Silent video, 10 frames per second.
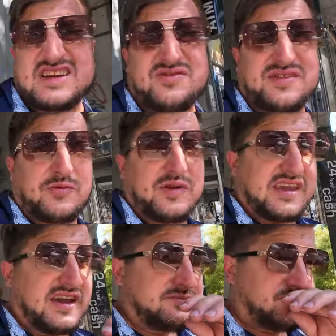I don't think we
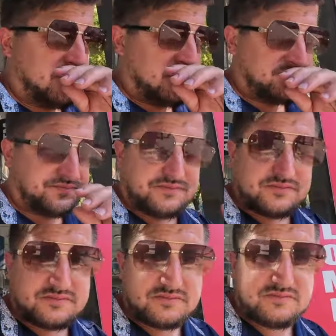can
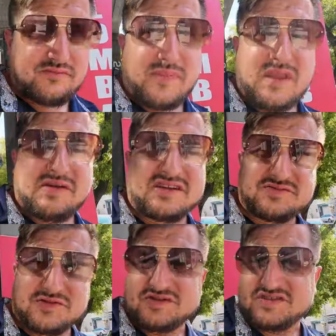because
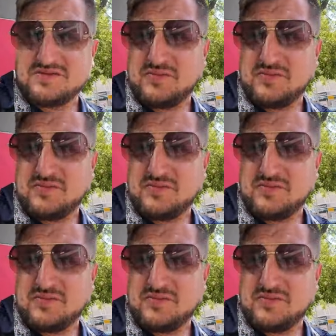we're going to the